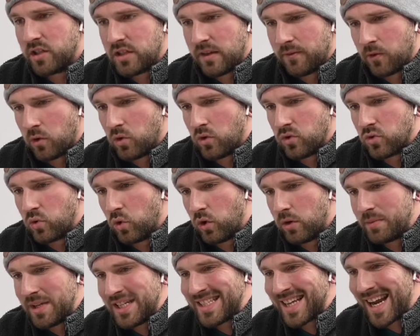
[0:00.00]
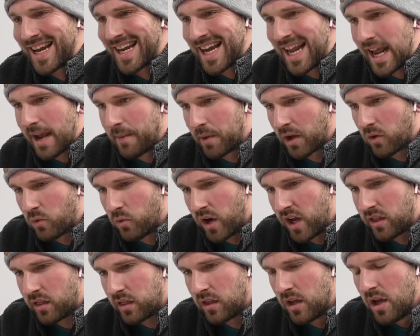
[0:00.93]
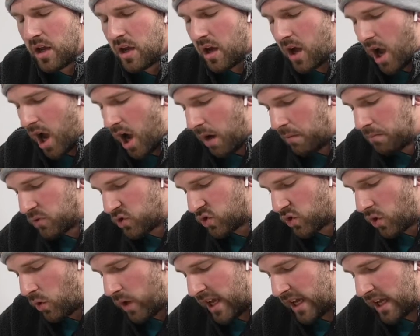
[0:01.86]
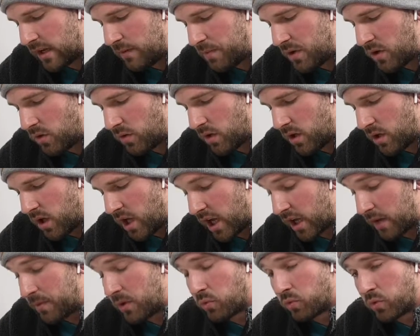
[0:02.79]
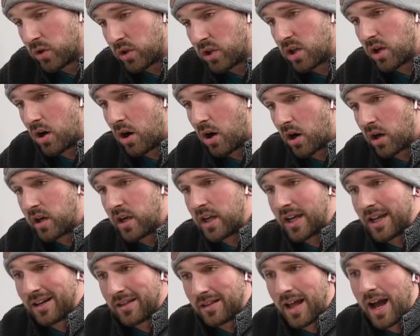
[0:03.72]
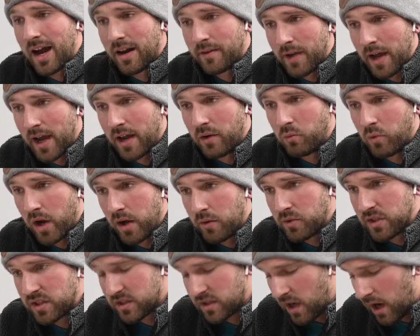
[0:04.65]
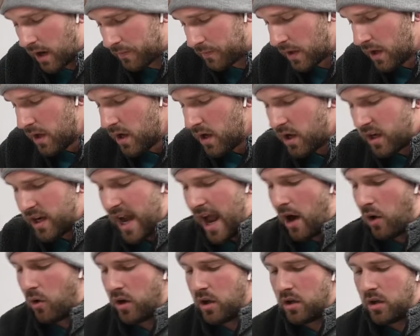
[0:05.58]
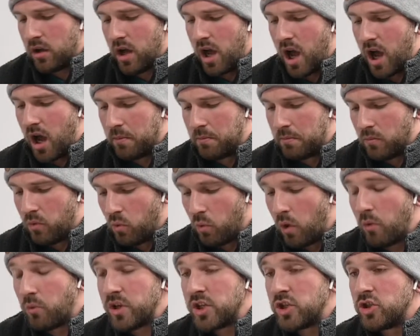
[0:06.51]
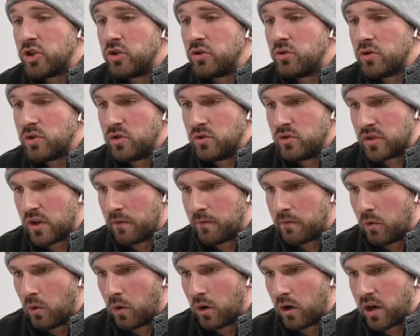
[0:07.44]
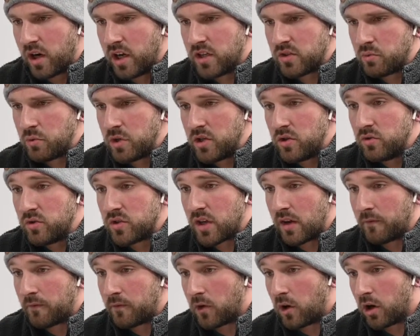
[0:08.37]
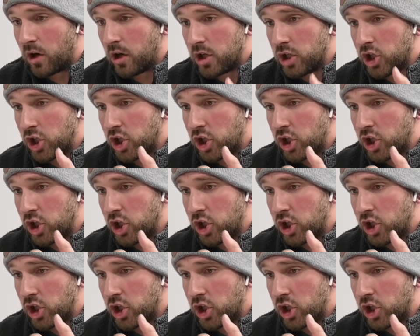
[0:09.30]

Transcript: difficult tool to be dynamic with. So it could be really hard to get a lot of headway with stuff. Now, what we do use it for is we use it for